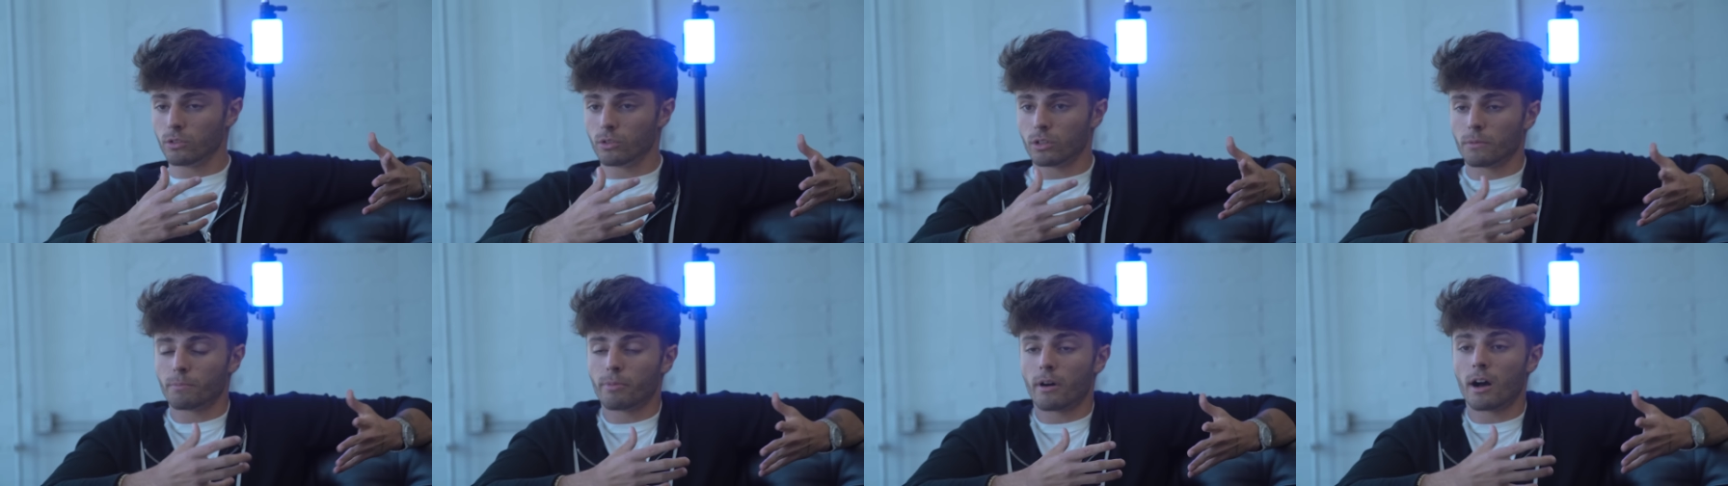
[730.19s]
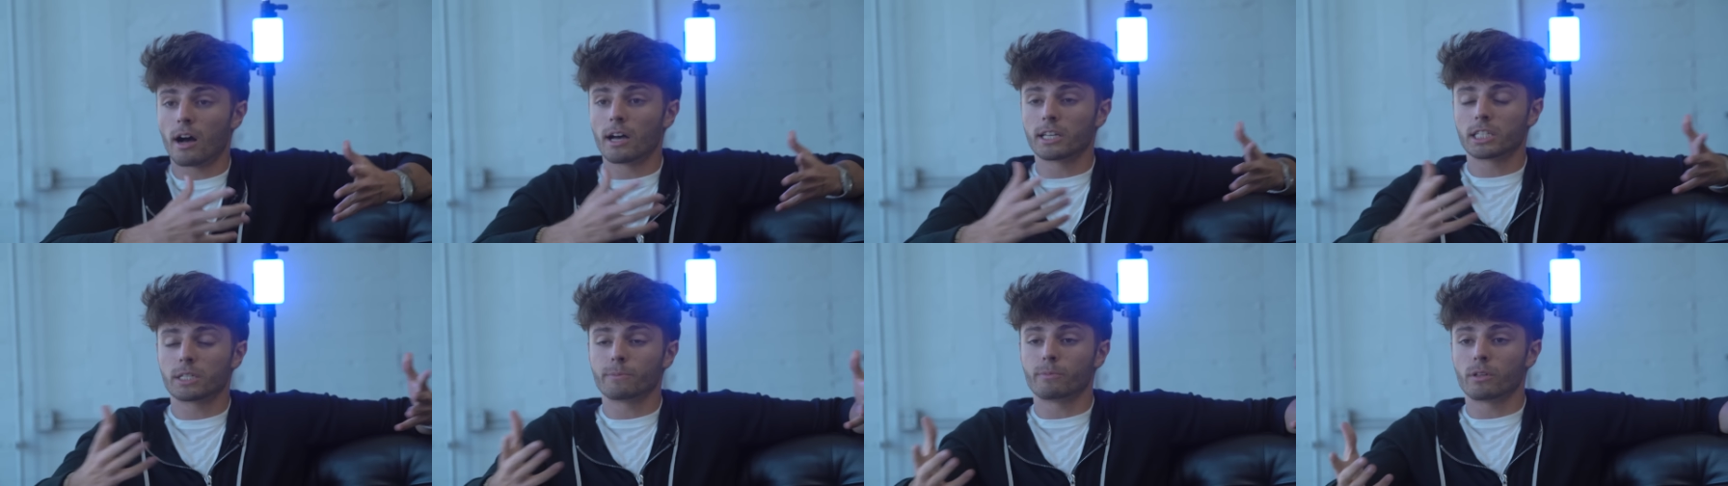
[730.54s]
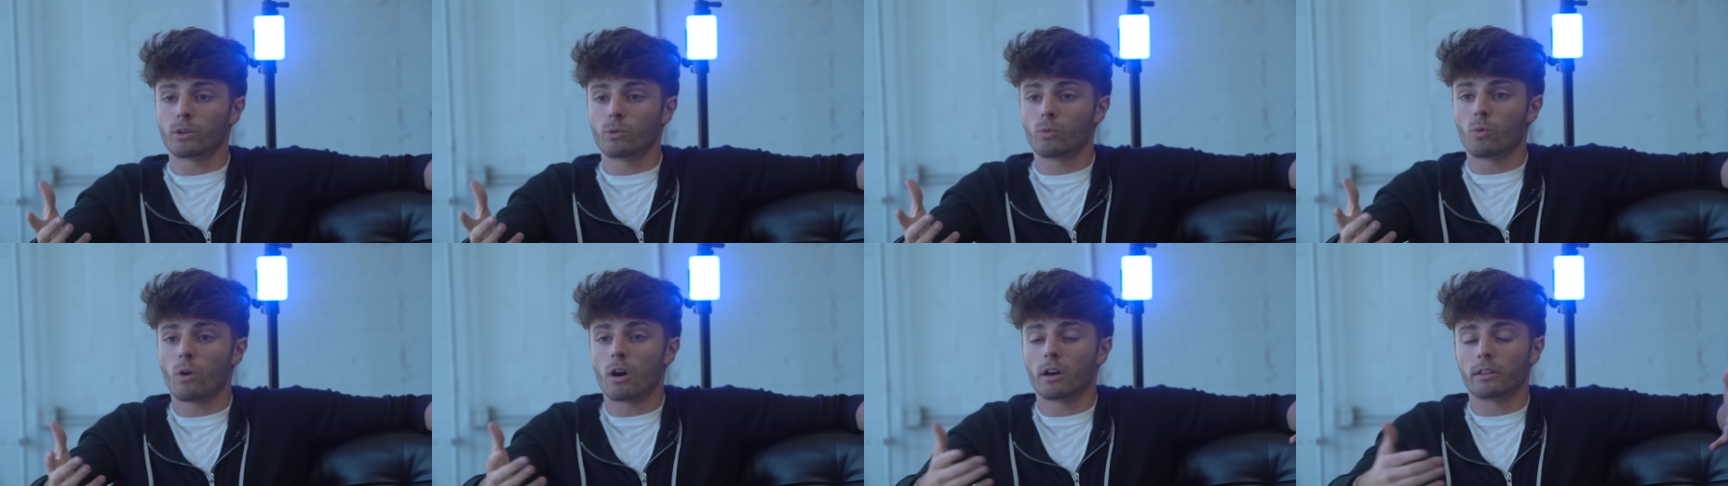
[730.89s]
you could
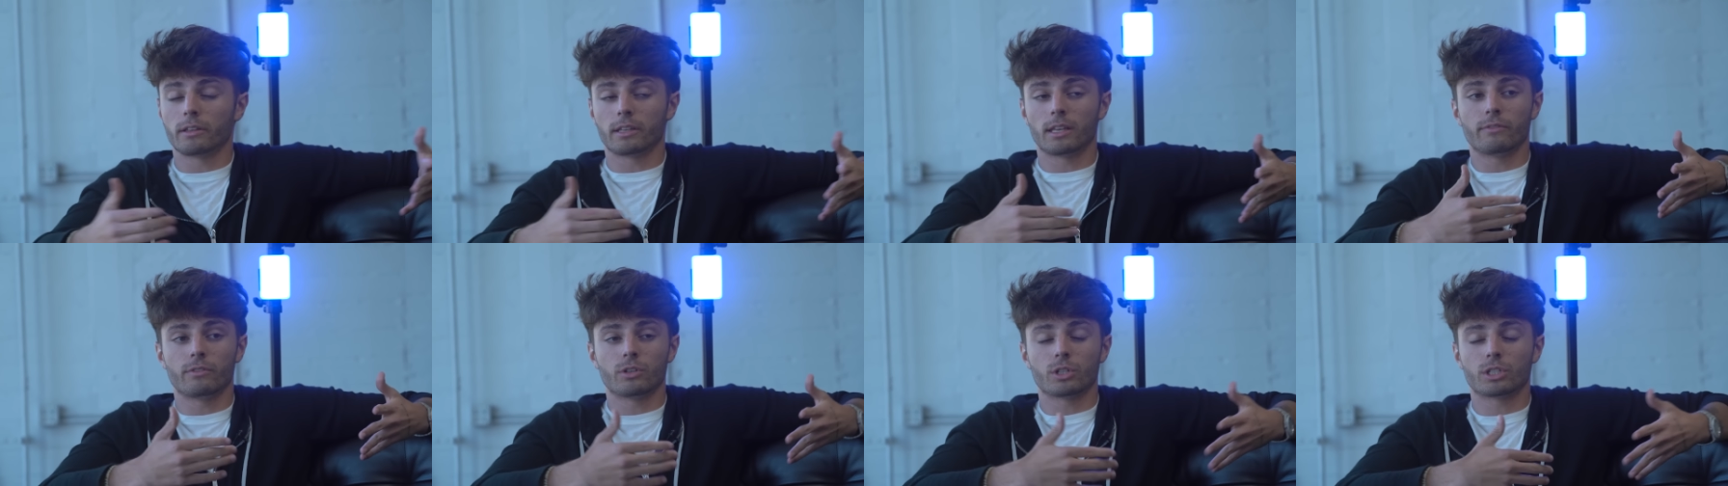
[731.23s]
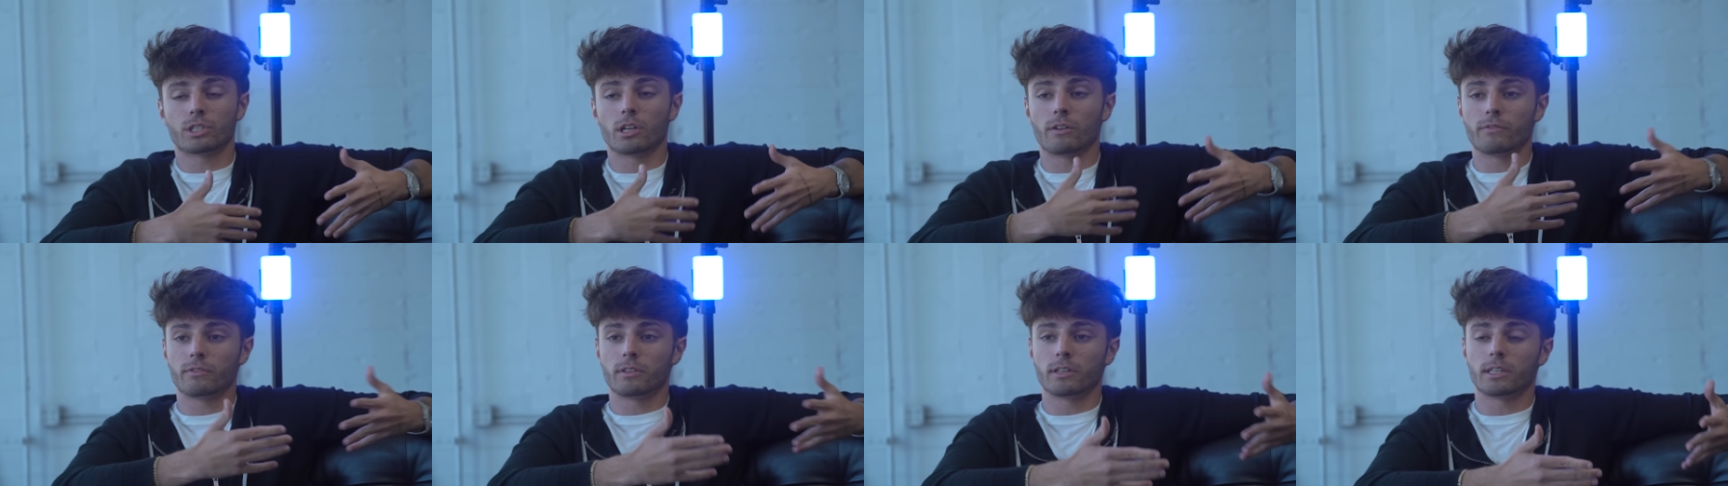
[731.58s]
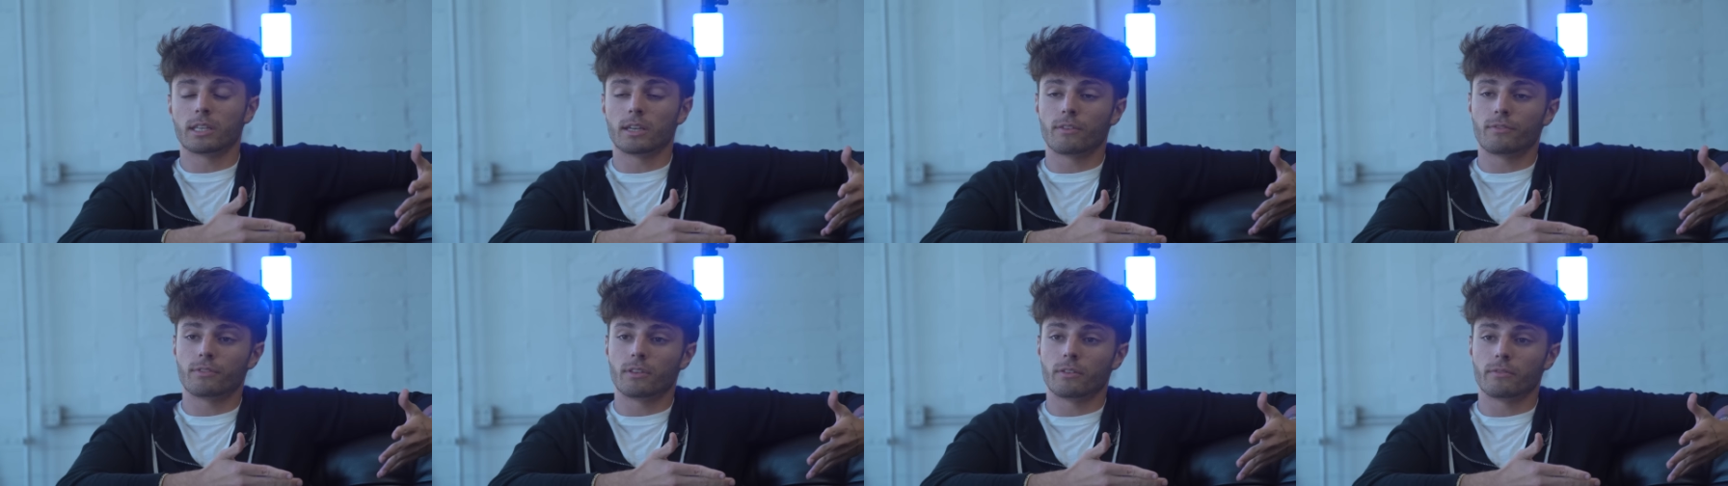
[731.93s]
possibly want, give yourself the
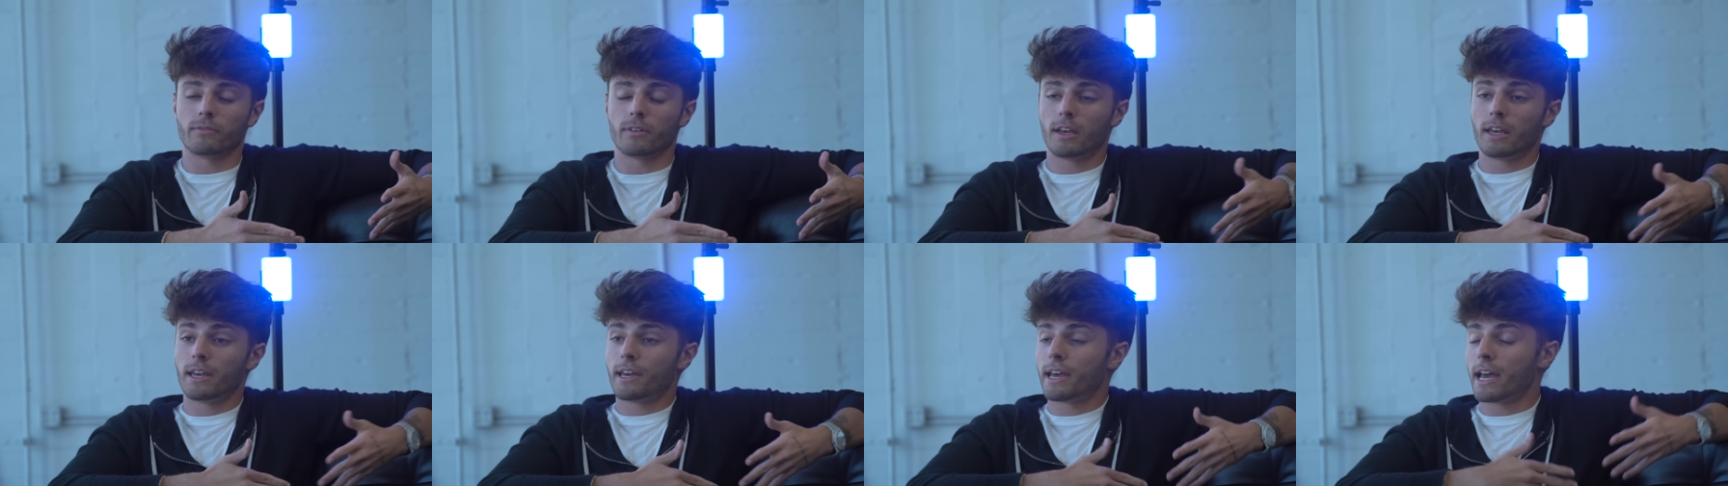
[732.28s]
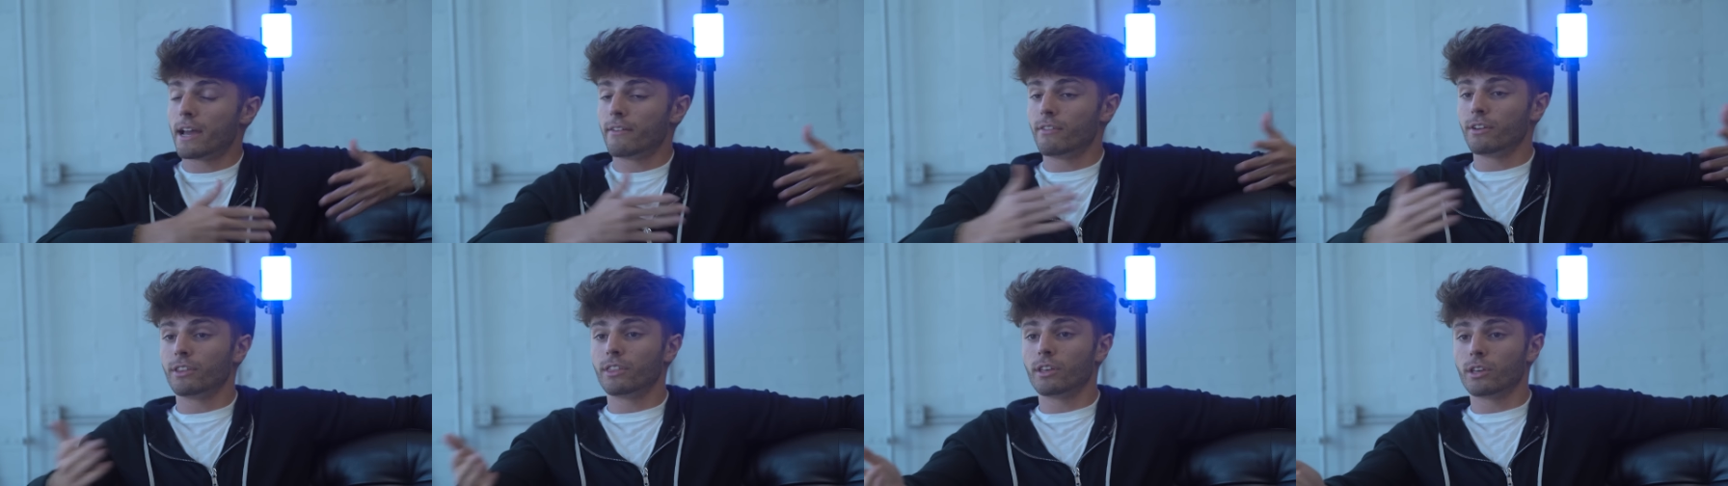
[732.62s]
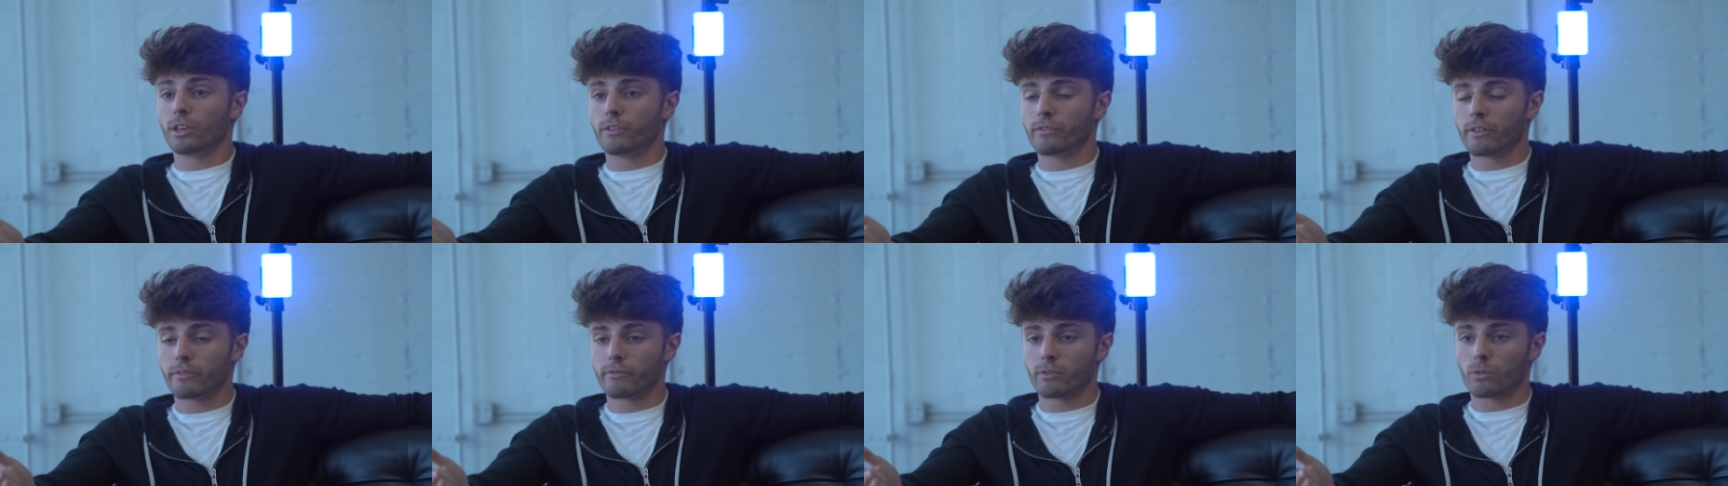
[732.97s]
gift of
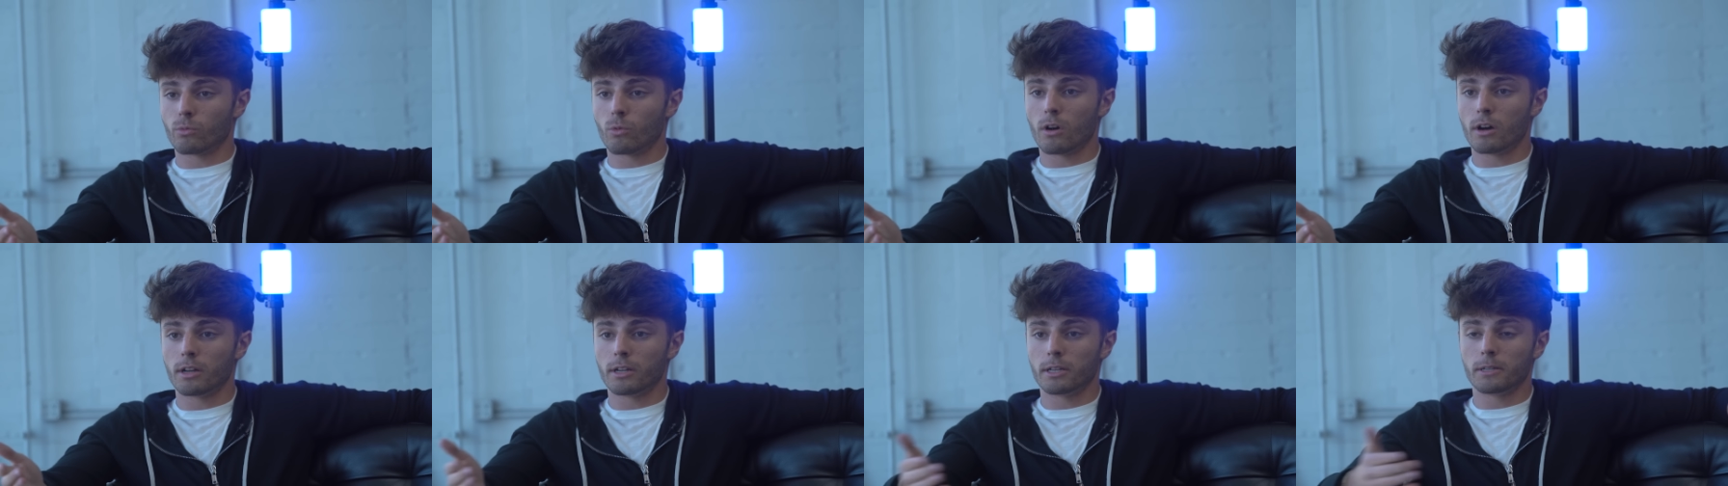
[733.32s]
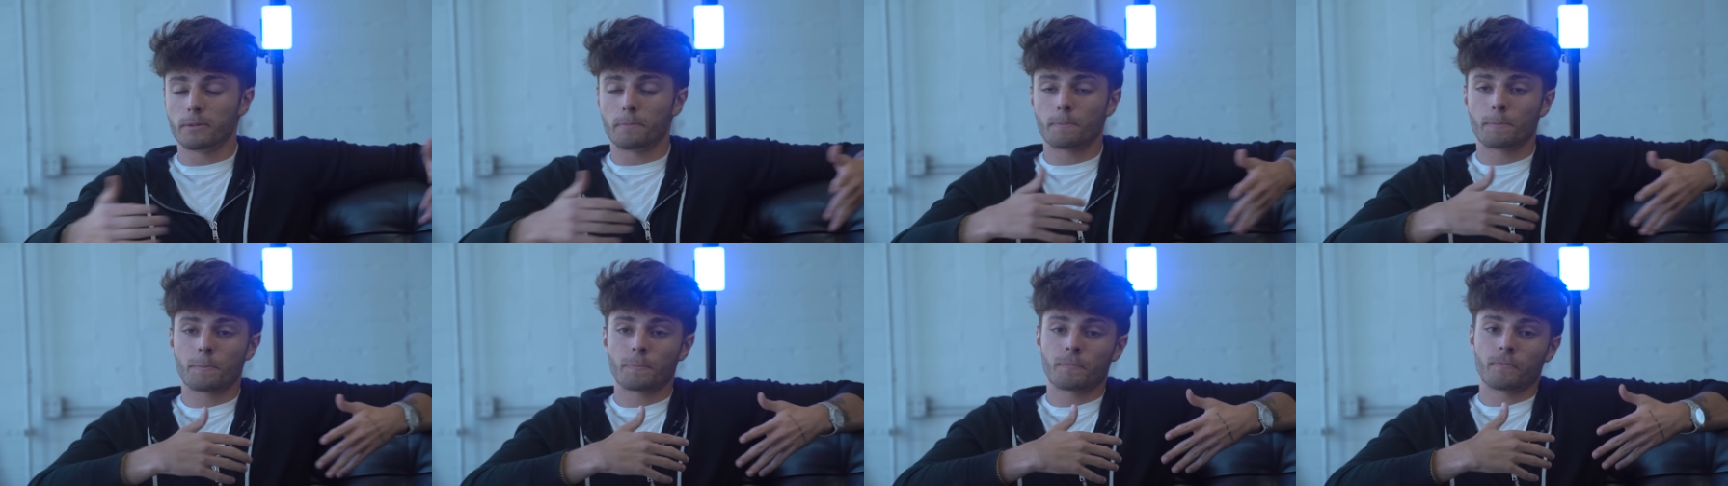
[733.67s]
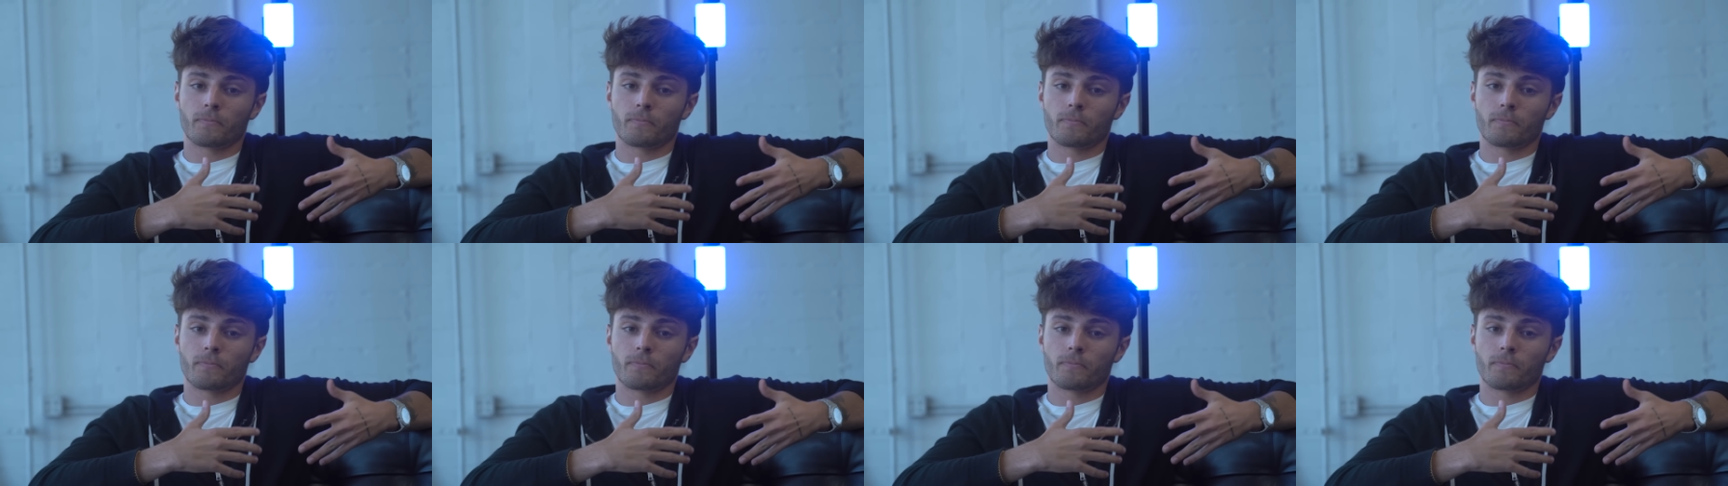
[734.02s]
everything you've ever wanted,